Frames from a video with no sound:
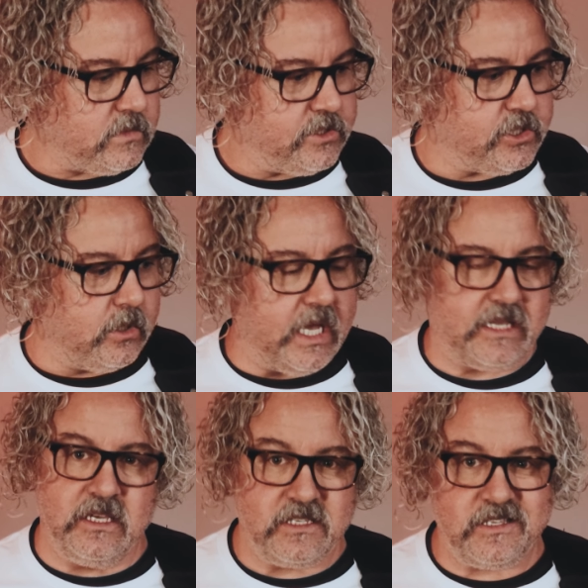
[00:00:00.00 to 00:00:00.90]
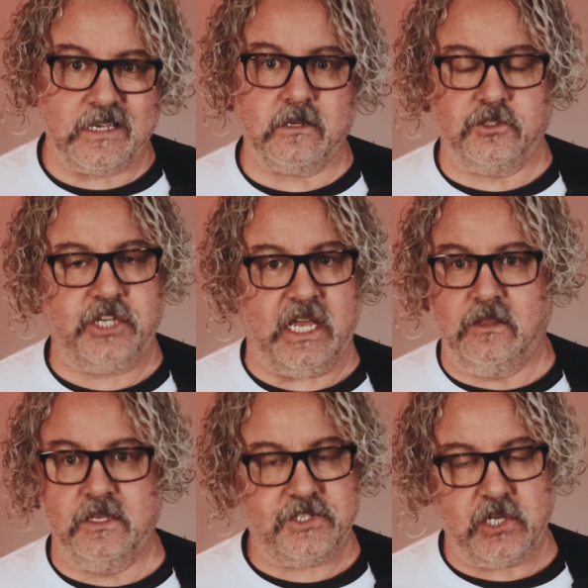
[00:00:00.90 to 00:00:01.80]
So like this signal
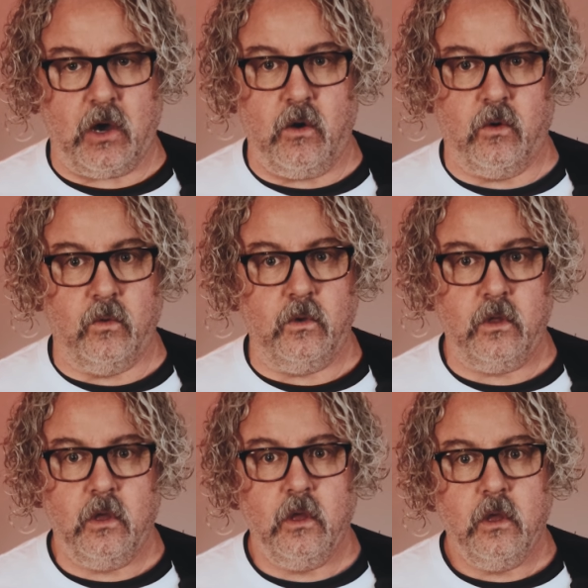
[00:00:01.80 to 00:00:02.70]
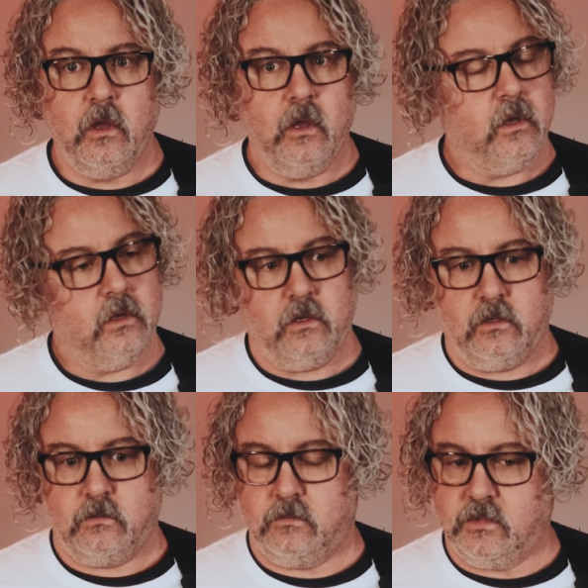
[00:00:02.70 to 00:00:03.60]
chain, this tone,
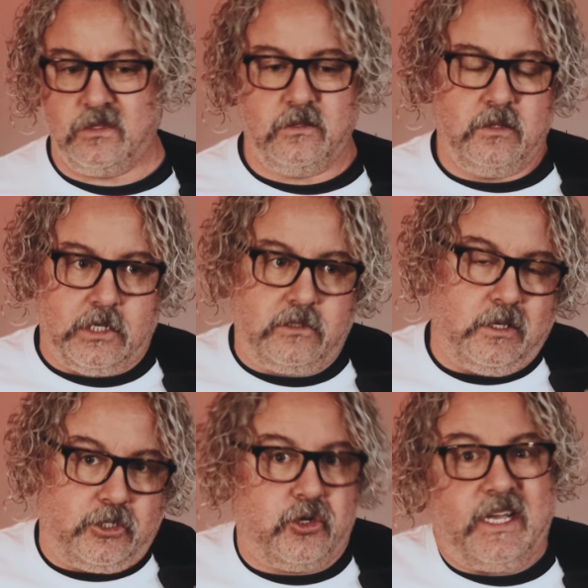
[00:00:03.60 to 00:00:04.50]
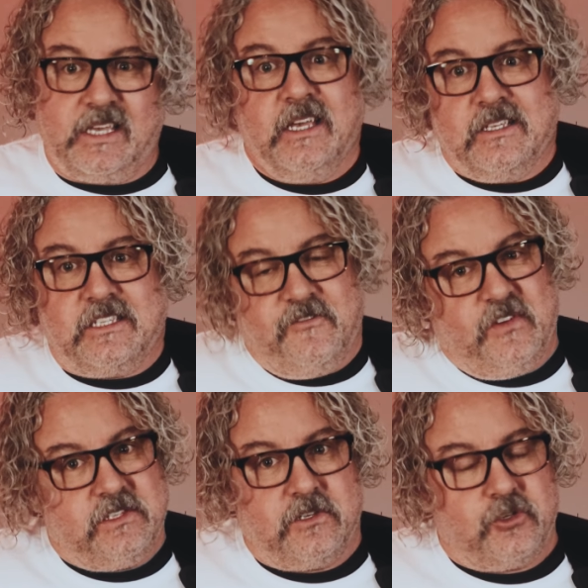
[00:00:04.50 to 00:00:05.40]
the trick is, if
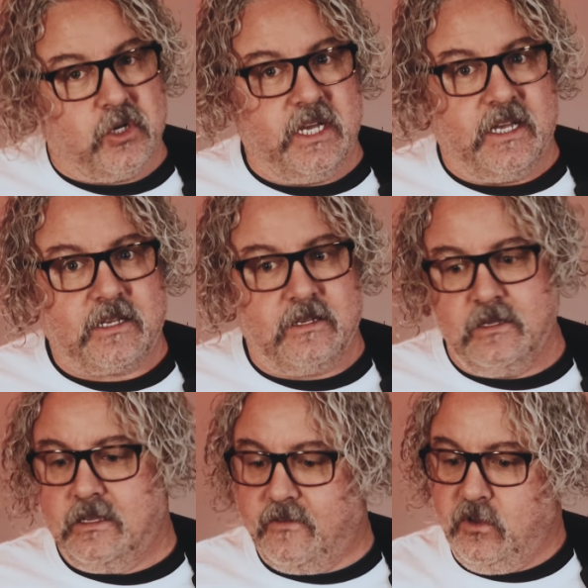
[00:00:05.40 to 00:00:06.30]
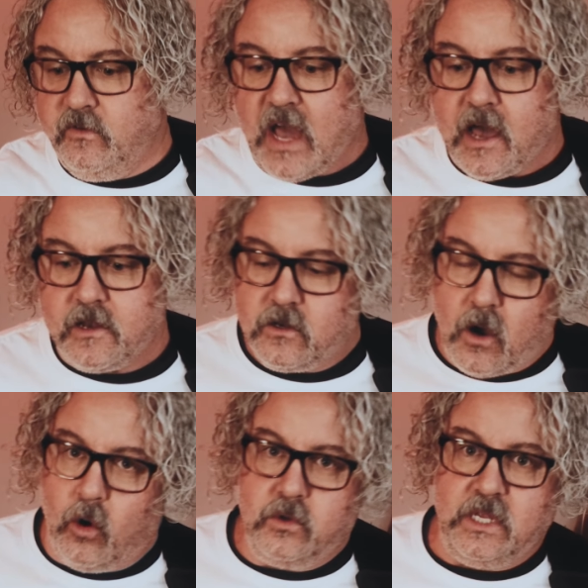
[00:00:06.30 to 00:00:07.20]
it's a trick, if you've got an
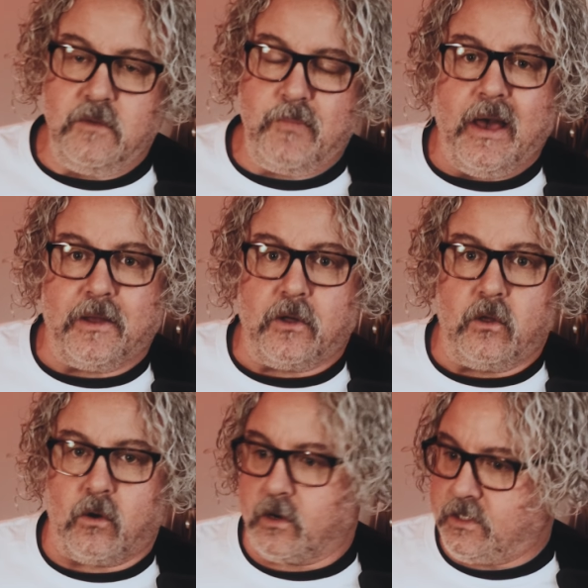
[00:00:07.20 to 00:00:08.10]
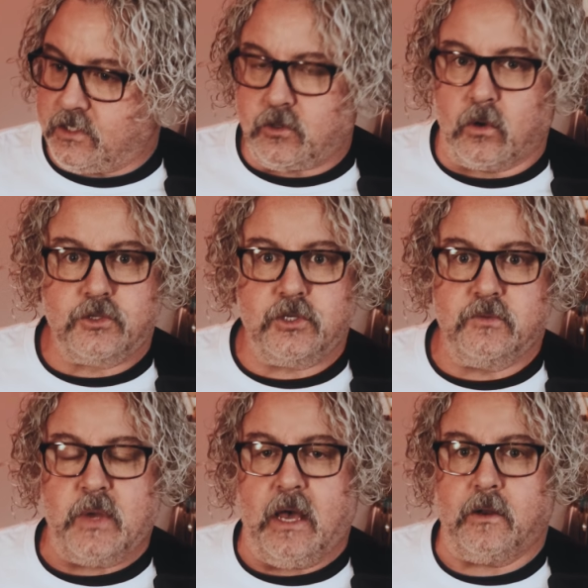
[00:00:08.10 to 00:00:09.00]
OD pedal or a
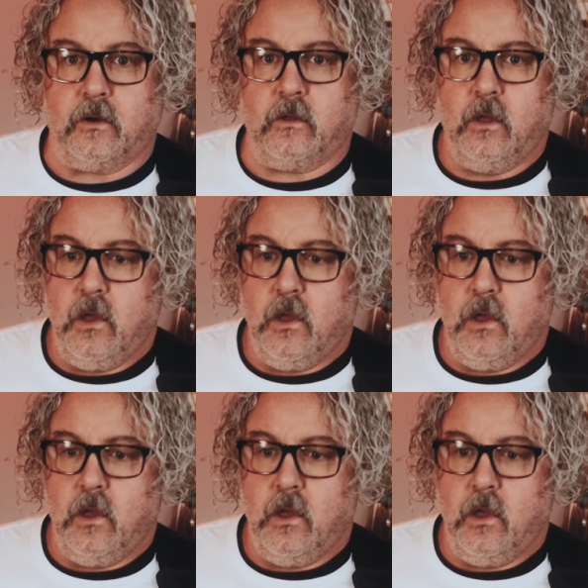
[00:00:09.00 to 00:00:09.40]
distortion pedal,